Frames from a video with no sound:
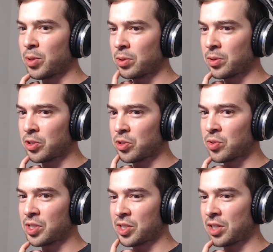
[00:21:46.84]
poker
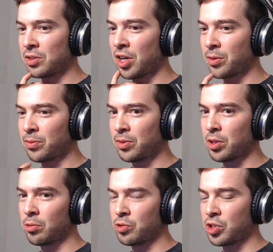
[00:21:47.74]
industry is that a lot of the
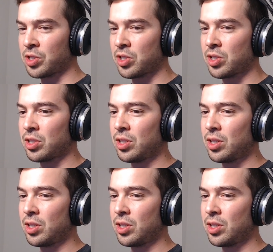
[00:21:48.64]
coaches